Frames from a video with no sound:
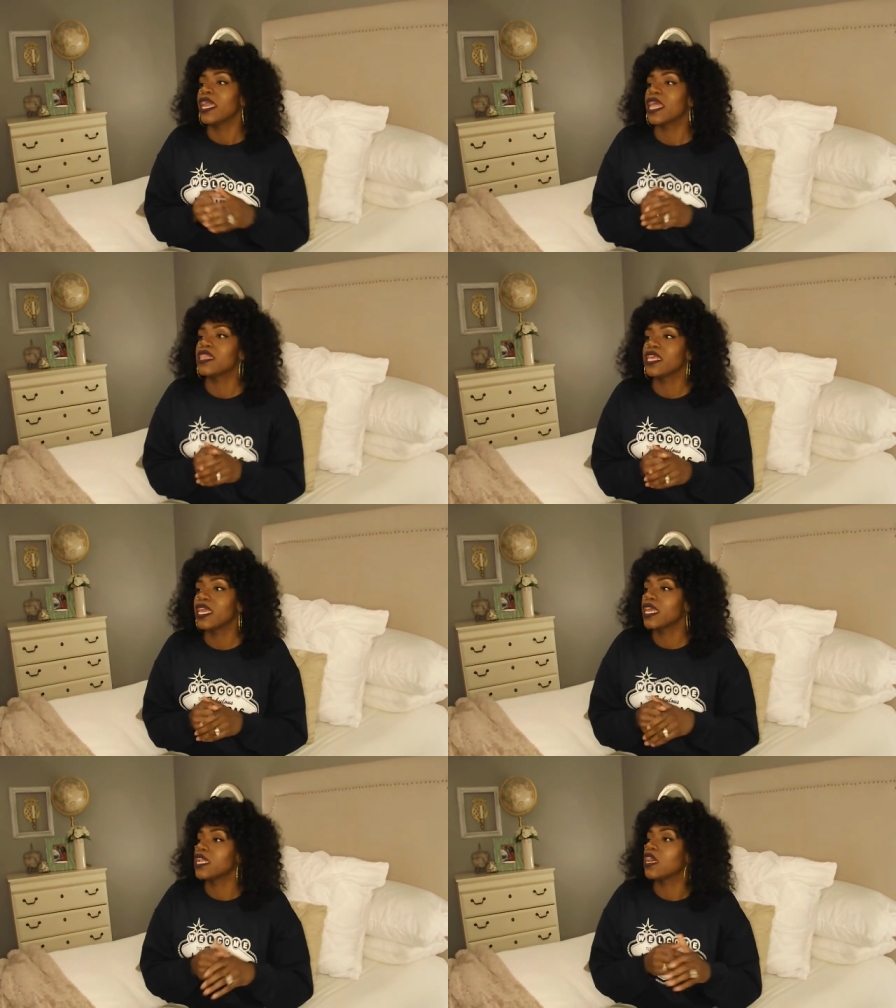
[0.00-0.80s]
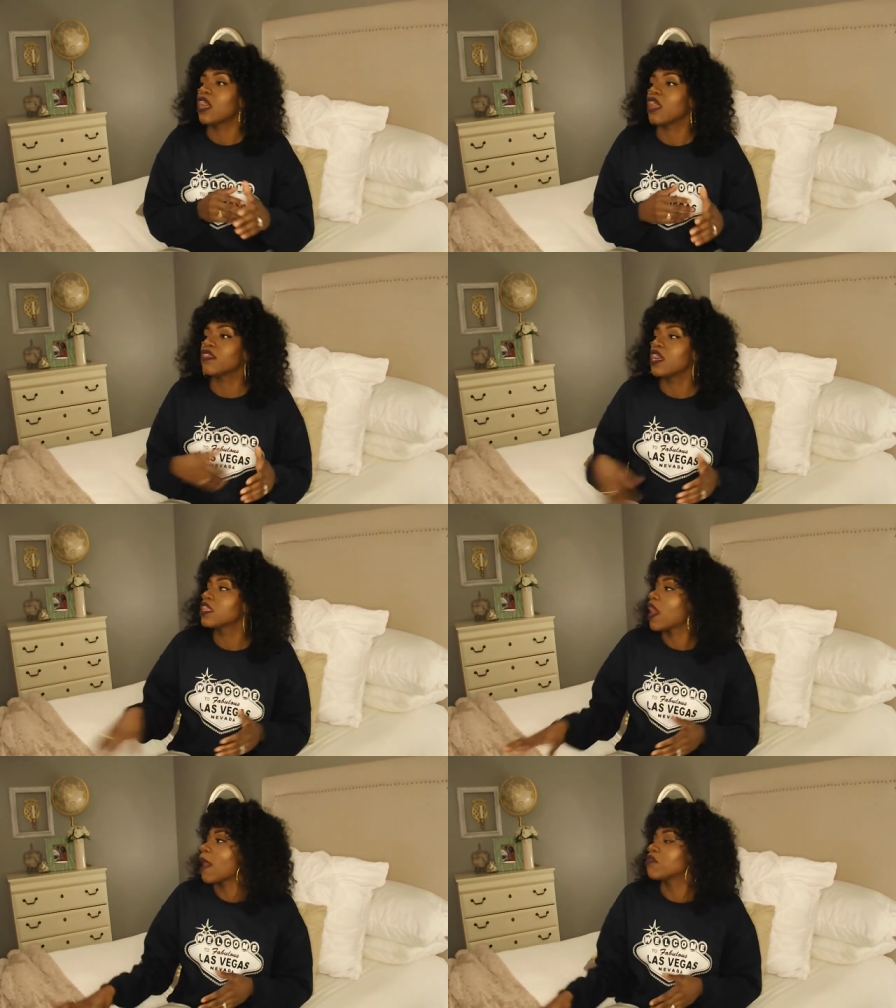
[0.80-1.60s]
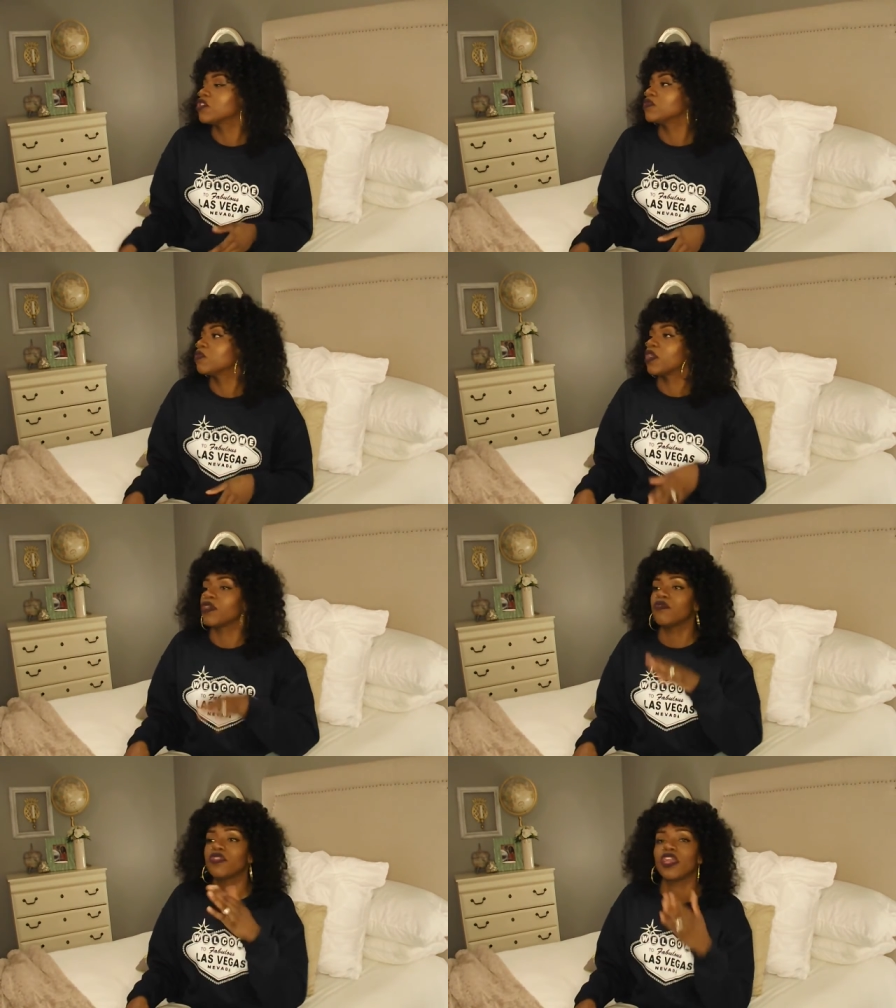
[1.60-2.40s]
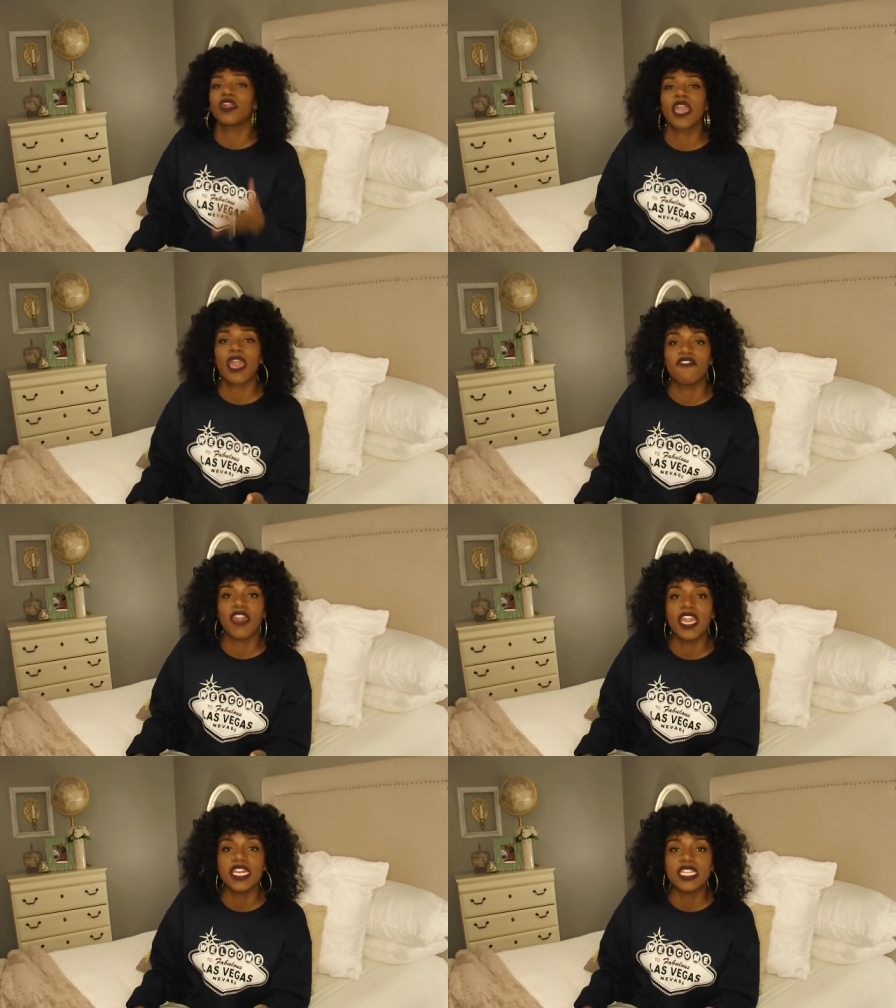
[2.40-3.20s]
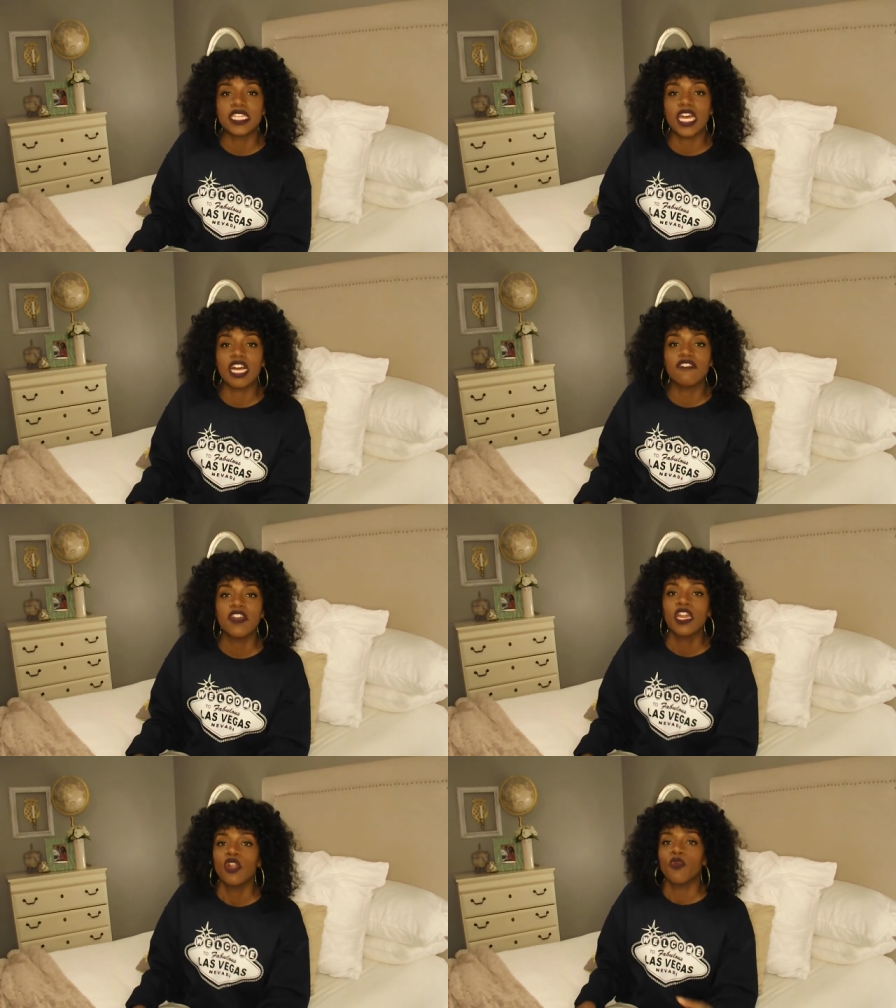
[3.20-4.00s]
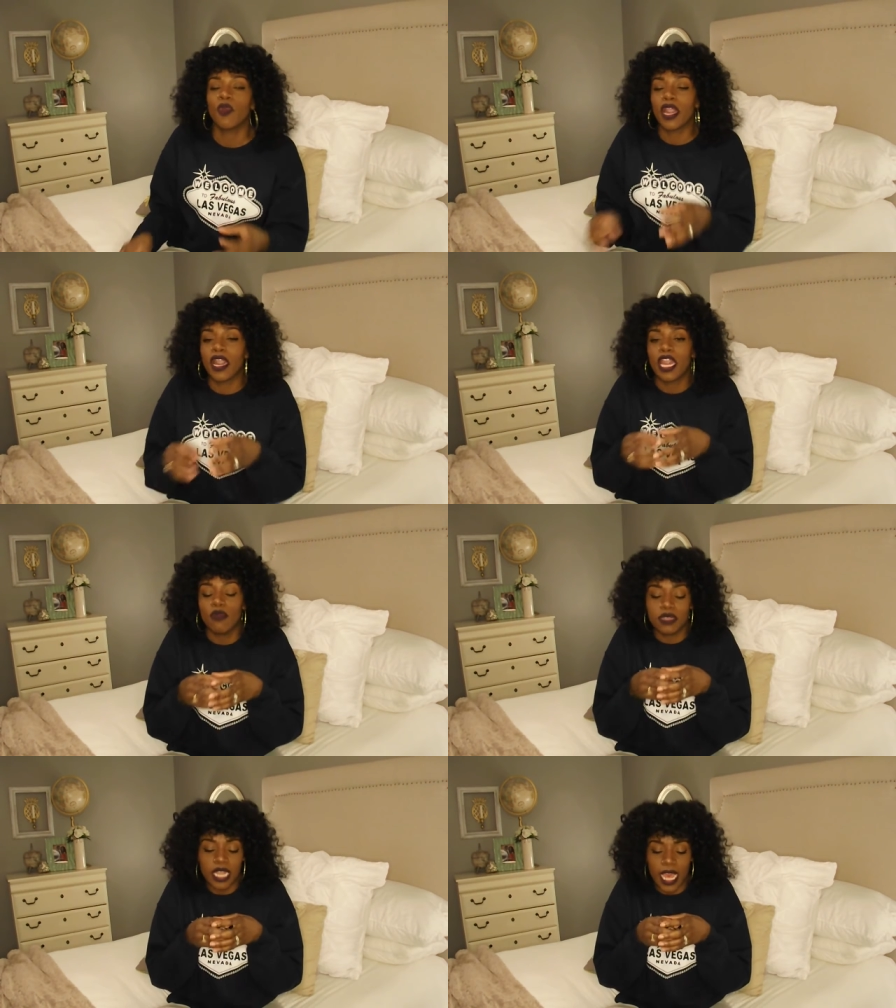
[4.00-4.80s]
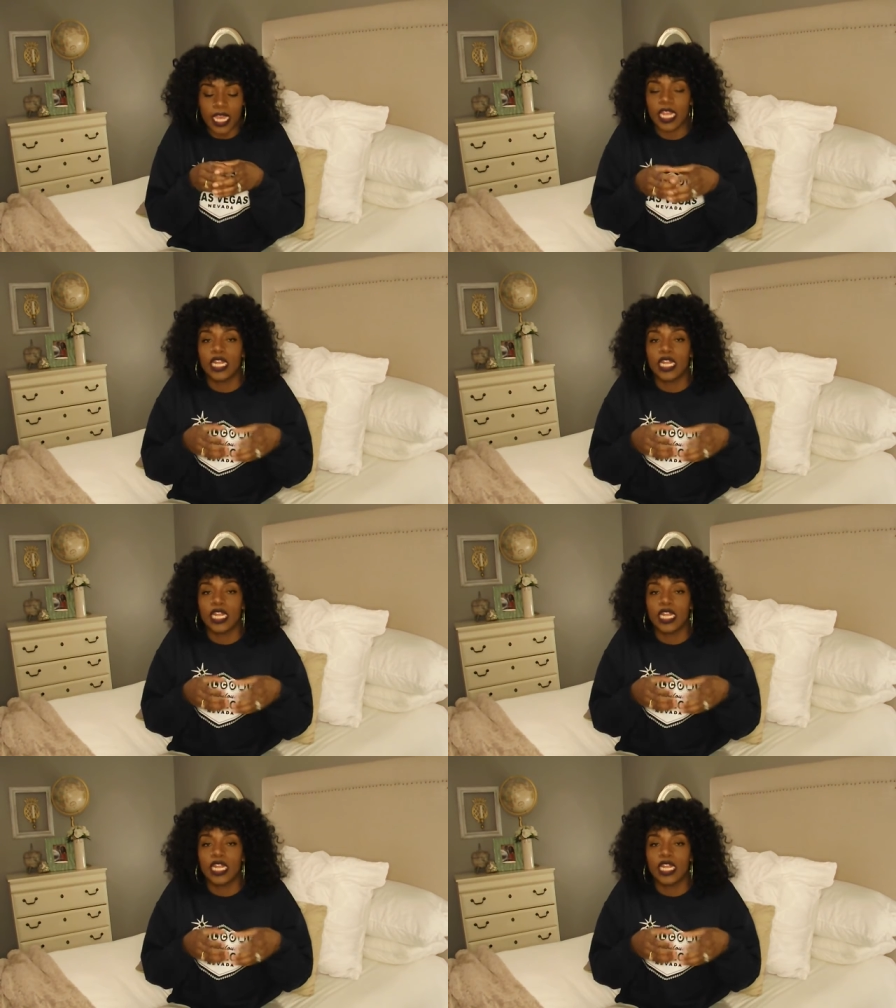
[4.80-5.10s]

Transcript: And then all the other options were their cafe and stuff, where it was like,